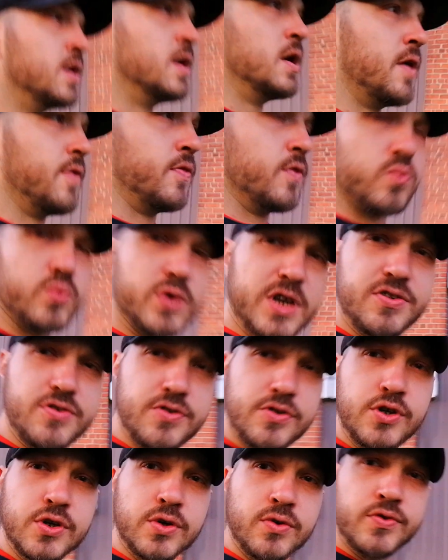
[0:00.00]
And the
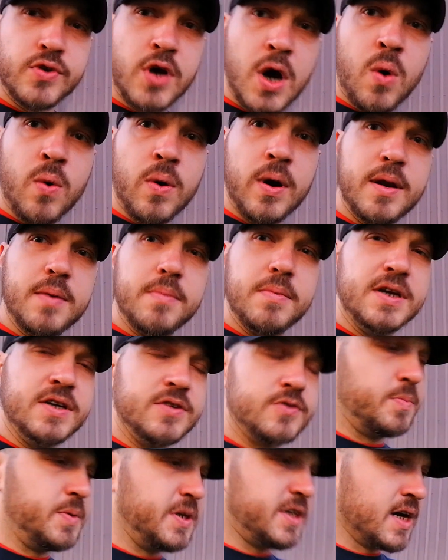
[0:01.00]
reason you'll know it
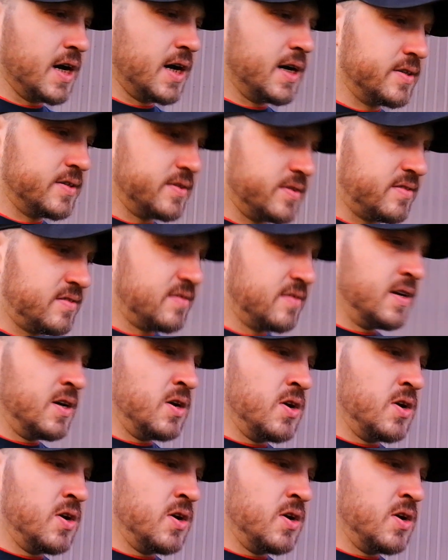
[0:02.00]
is because